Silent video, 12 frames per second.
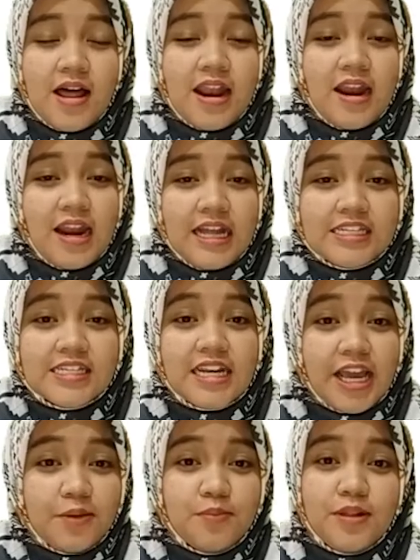Let's
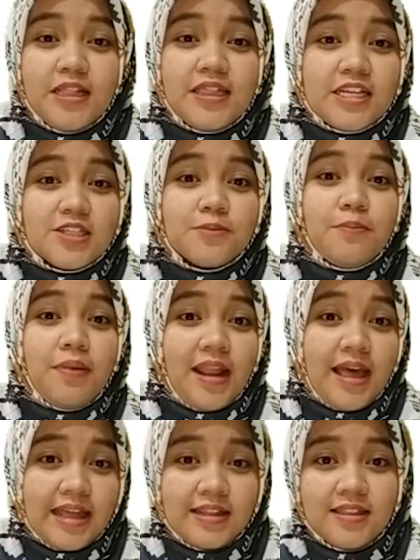label this
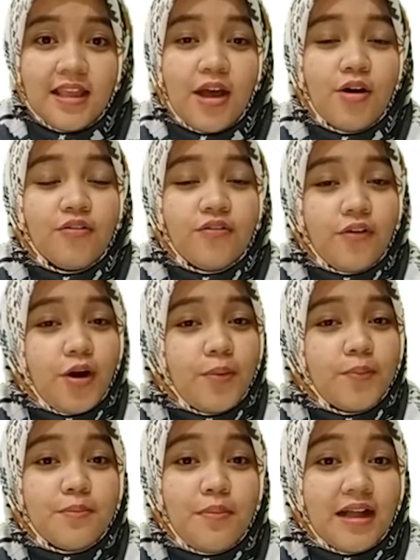plant from
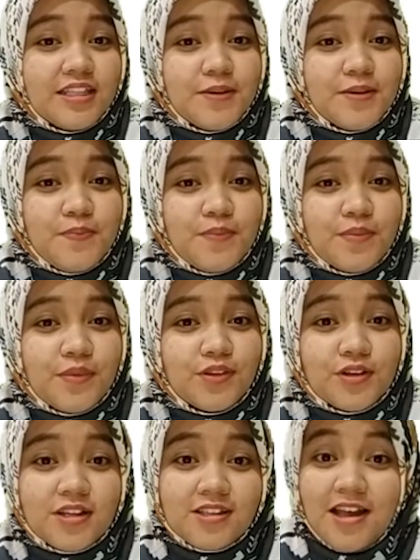the bottom
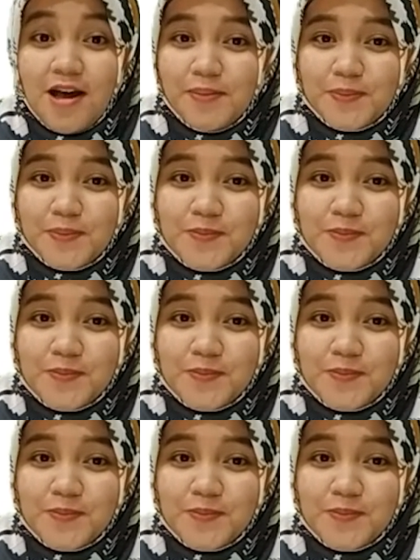to the top.